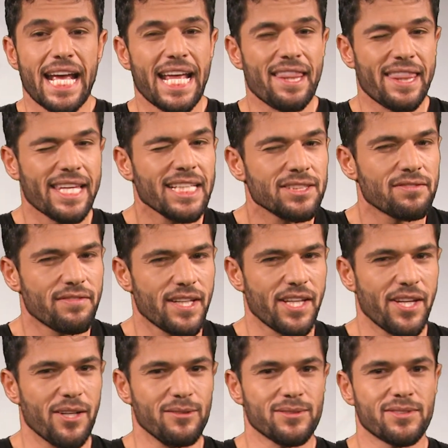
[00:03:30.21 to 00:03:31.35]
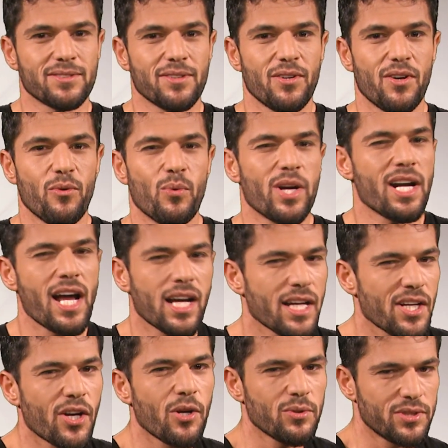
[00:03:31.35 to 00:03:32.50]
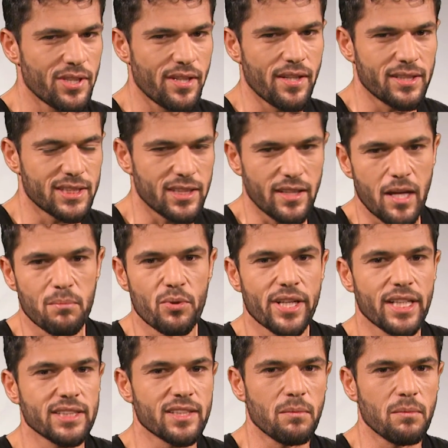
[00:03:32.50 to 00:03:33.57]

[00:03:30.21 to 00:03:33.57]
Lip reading: In these videos, we're not going to go to the celebrities,